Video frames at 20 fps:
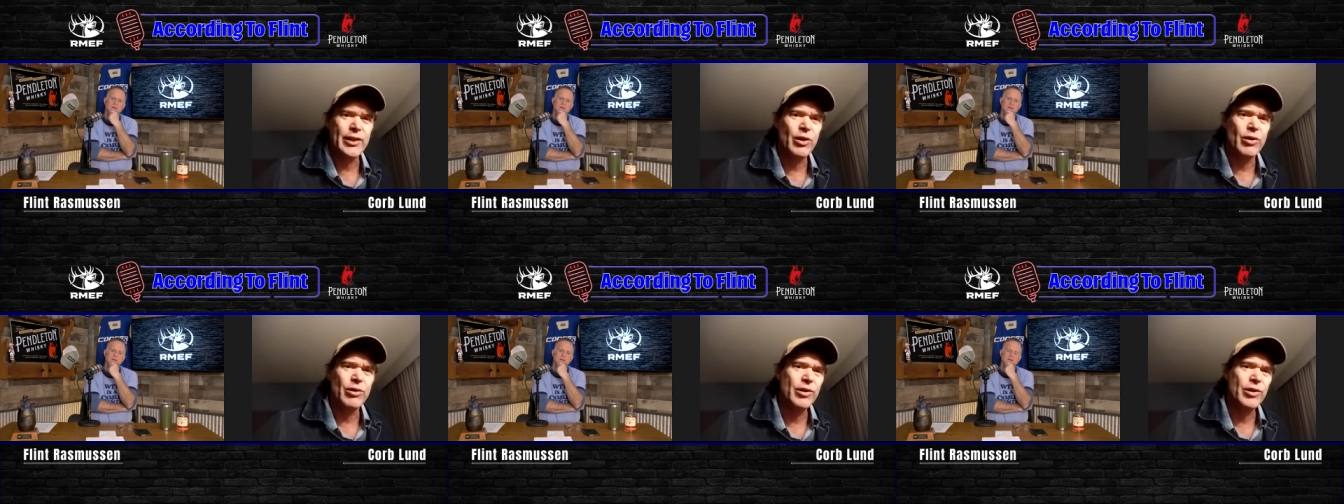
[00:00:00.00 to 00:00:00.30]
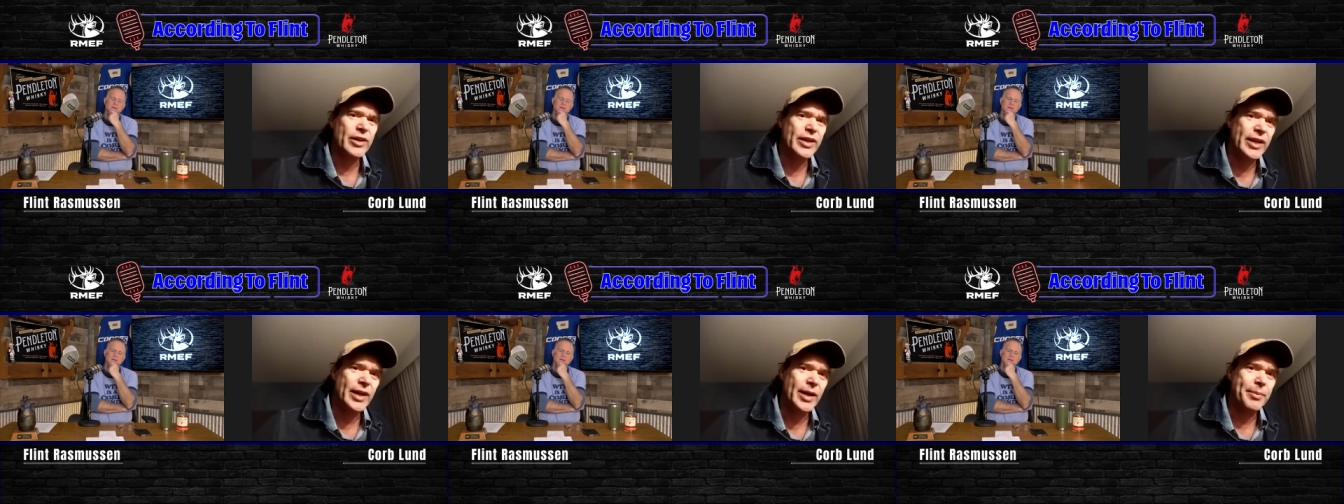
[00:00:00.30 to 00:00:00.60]
I go
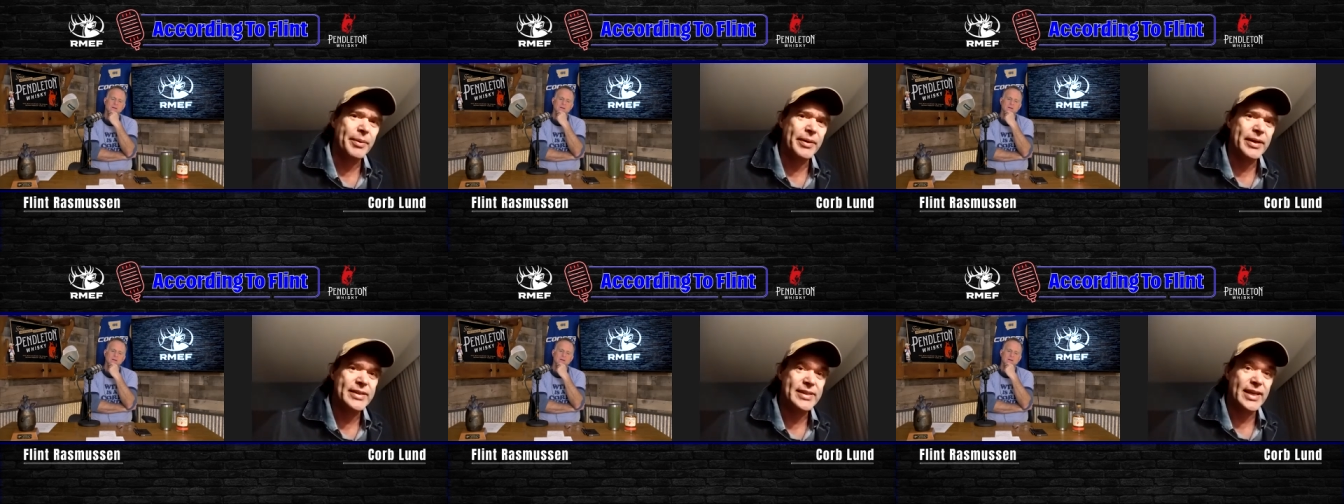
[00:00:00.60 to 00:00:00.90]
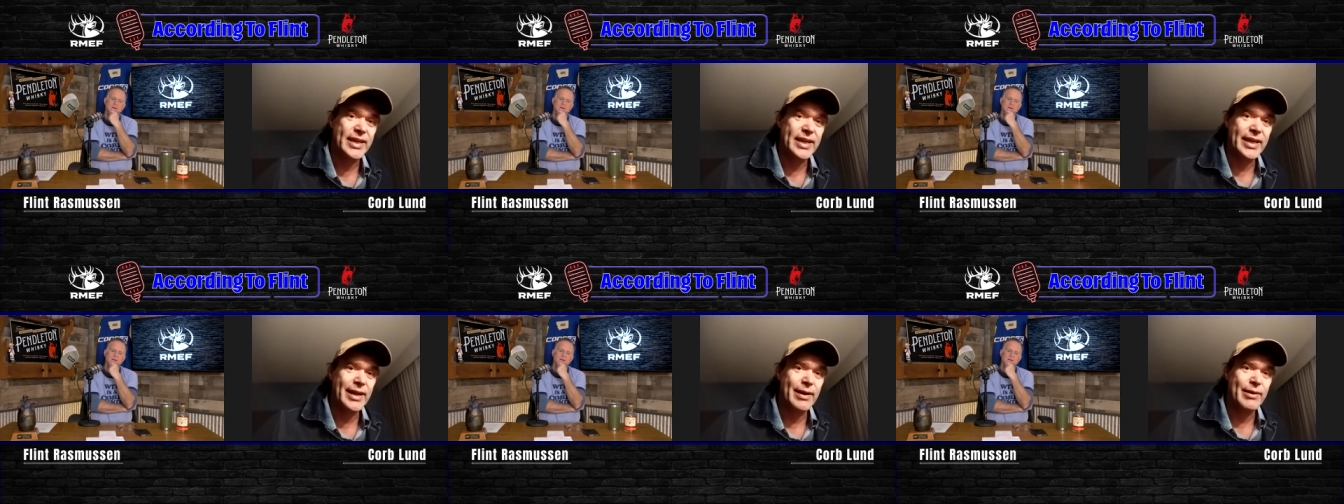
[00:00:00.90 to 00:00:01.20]
look it up. And
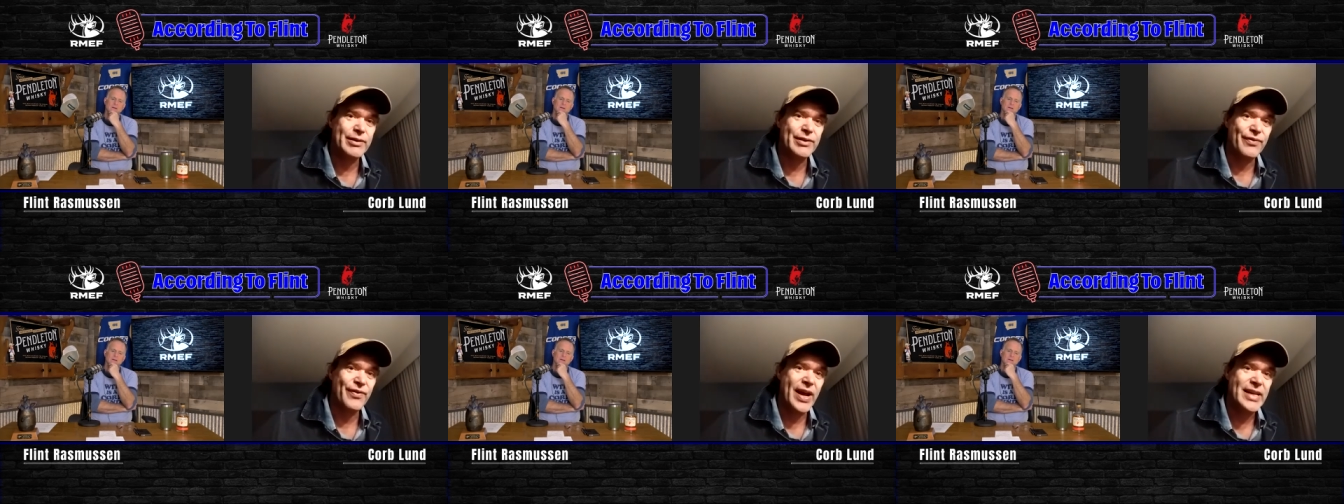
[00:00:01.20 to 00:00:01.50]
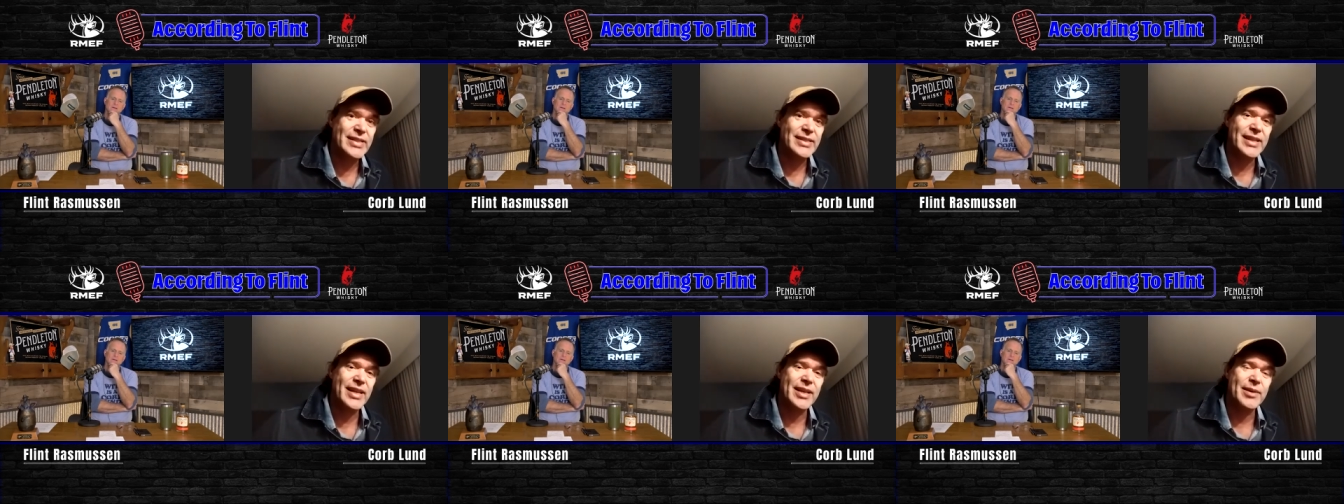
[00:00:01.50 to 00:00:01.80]
as a kid, I was
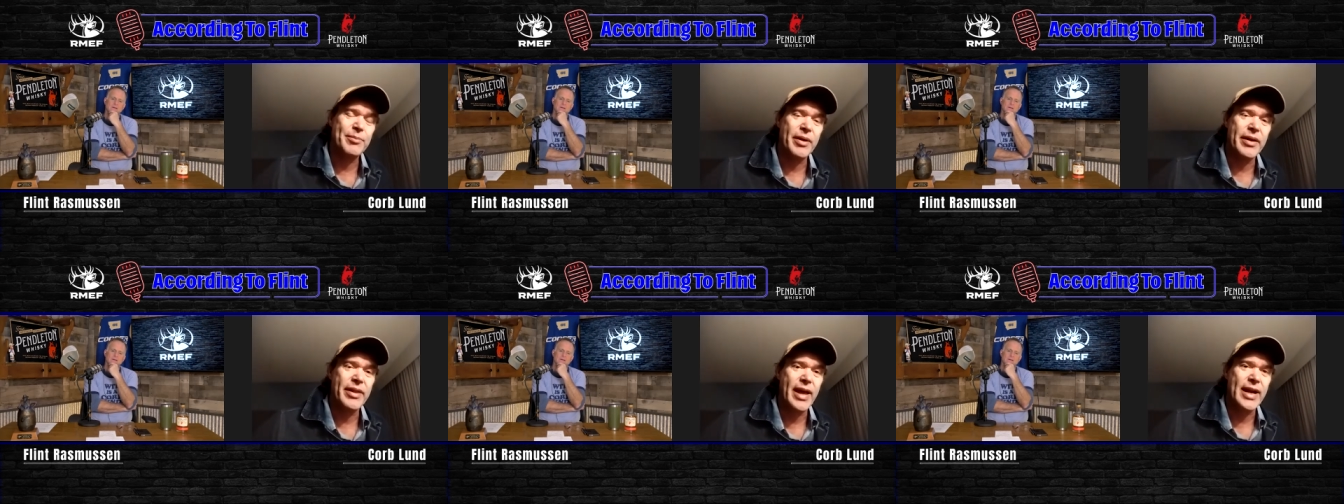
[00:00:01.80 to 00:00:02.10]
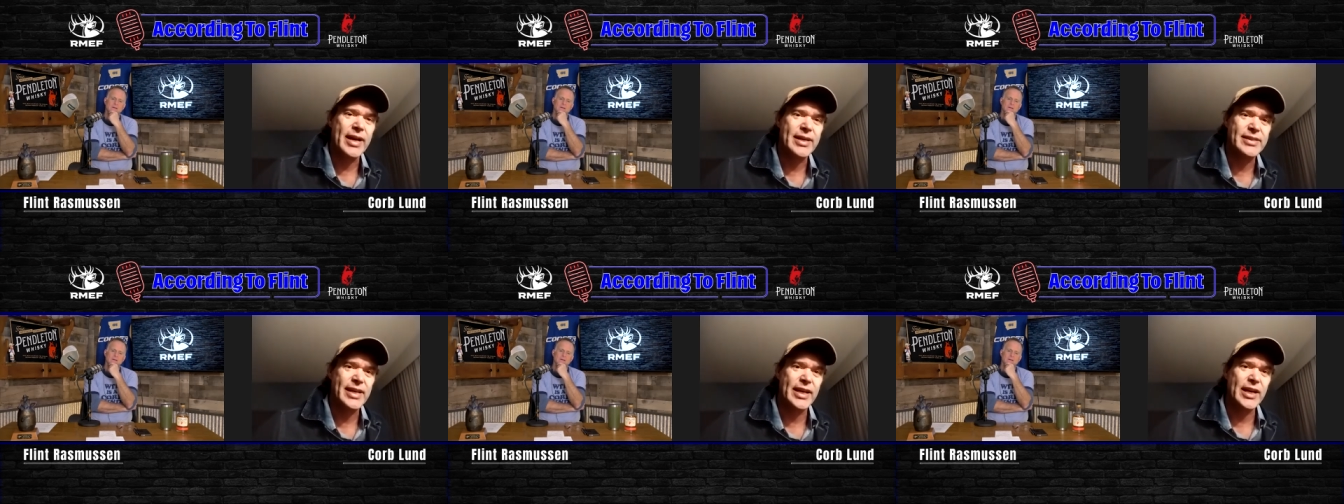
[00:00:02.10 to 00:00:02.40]
fascinated by
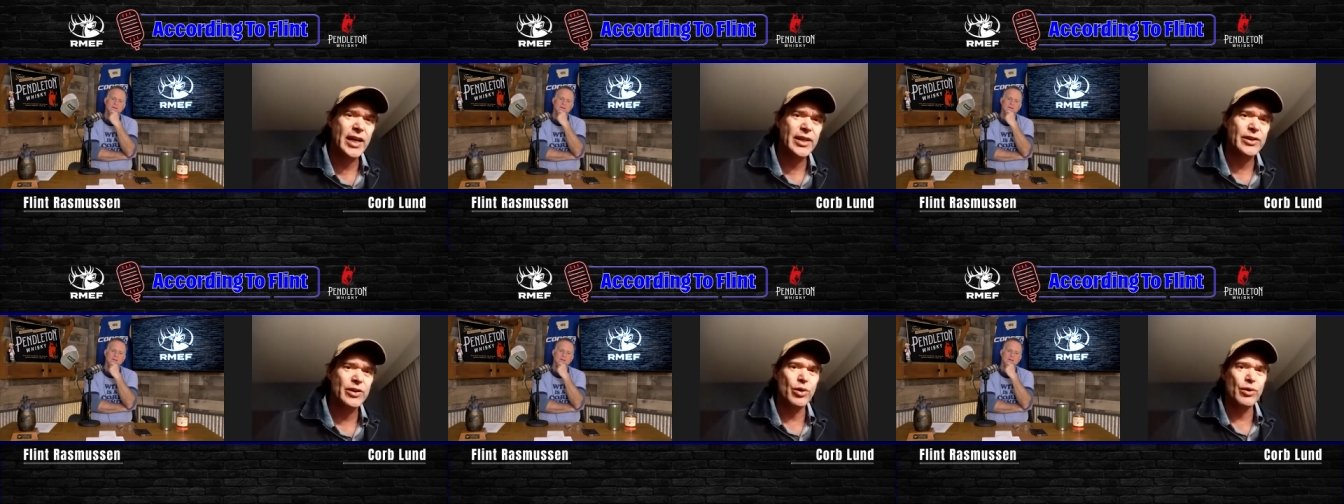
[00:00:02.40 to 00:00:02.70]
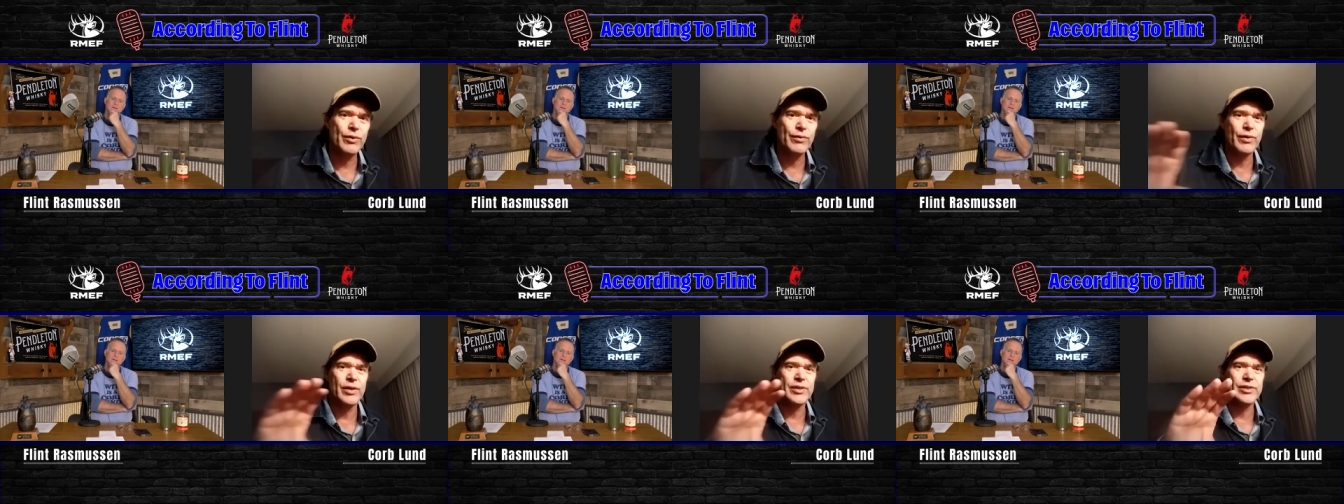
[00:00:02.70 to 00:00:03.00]
that because I got
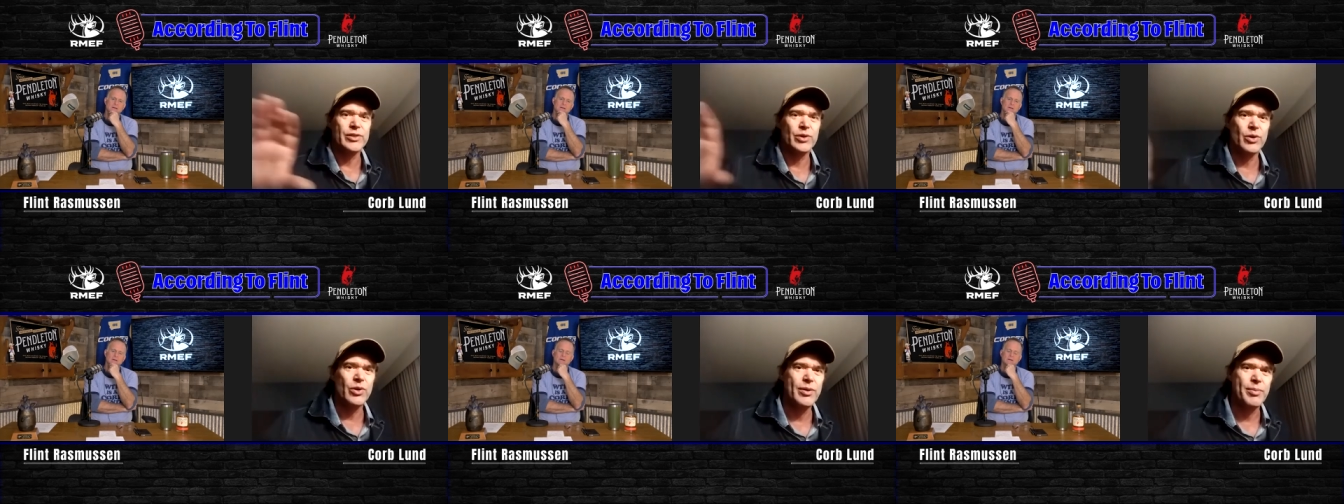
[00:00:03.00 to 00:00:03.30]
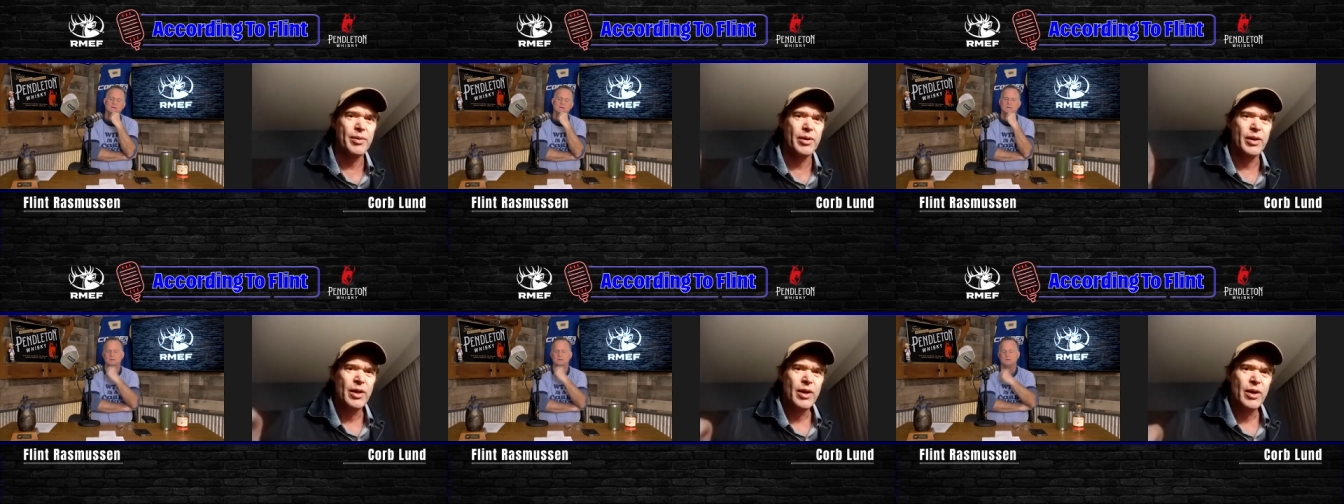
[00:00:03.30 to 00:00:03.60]
the overall
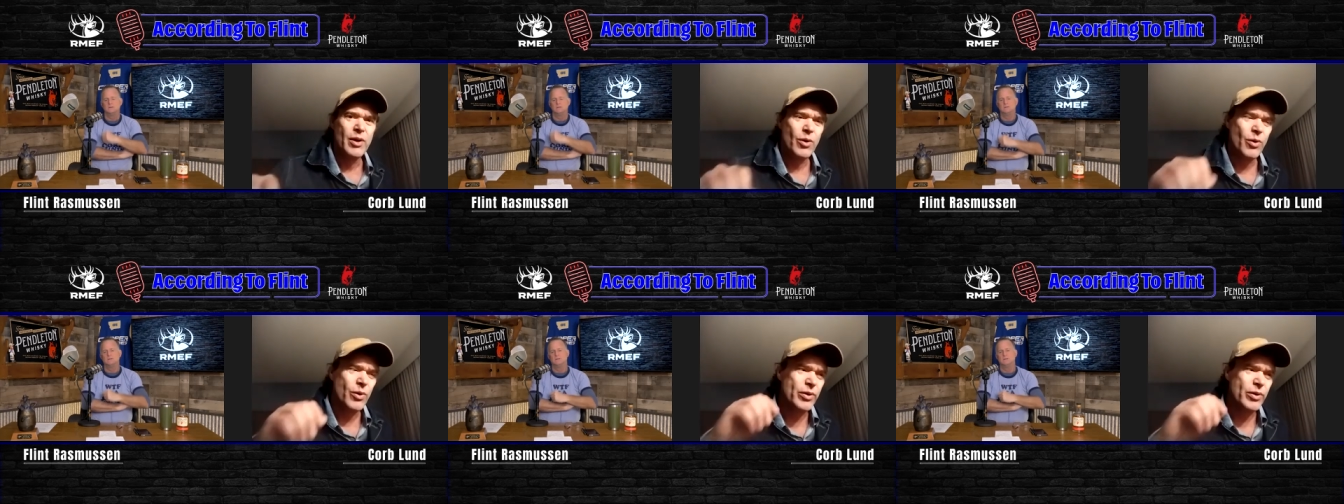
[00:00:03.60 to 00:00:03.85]
story, but